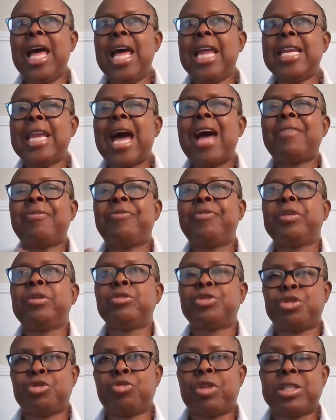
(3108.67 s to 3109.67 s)
not feel
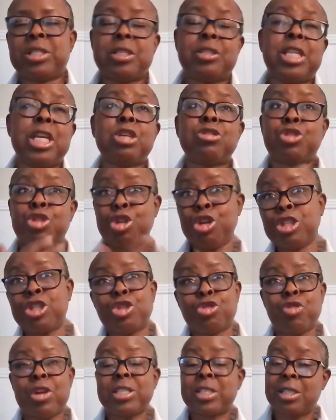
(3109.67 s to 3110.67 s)
stressed. There's good
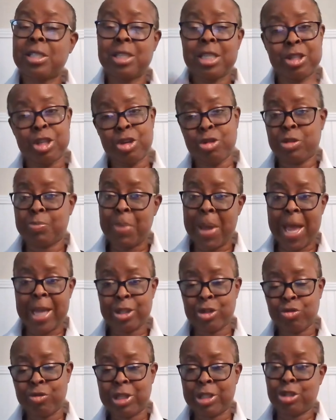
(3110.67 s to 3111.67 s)
stress and then there's bad
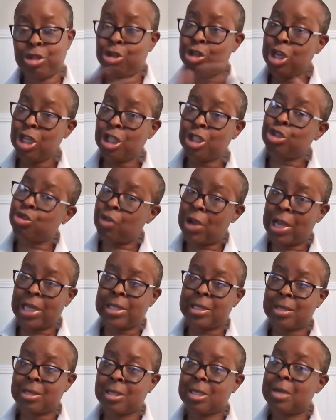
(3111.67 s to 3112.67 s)
stress. Good
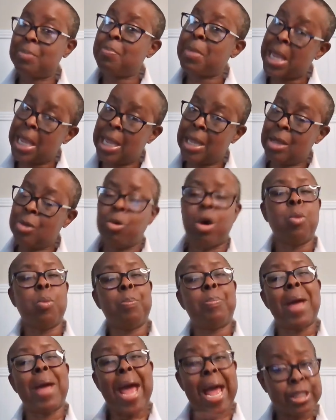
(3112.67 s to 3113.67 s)
stress to me, you know,
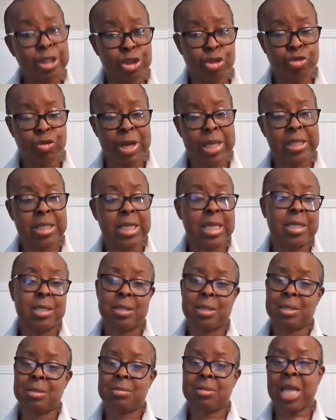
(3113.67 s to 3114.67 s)
bad stress
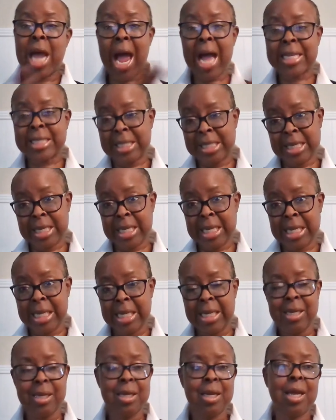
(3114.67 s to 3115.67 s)
is
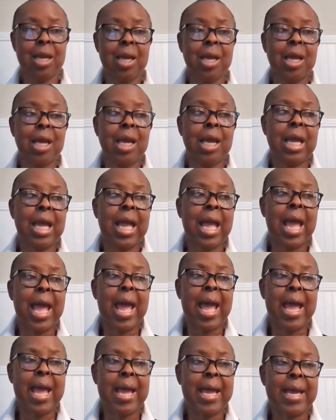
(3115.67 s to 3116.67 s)
toxicity
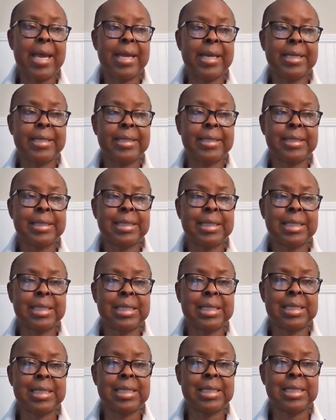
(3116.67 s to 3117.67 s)
and
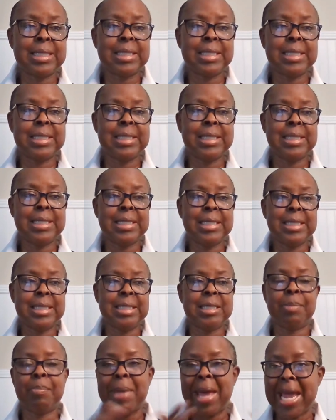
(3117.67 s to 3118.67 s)

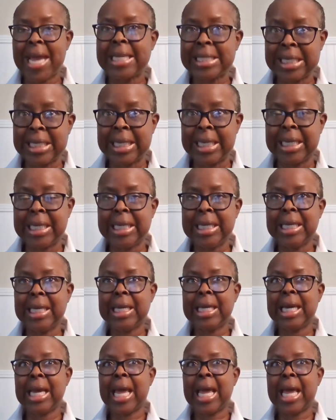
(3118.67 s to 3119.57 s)
demanding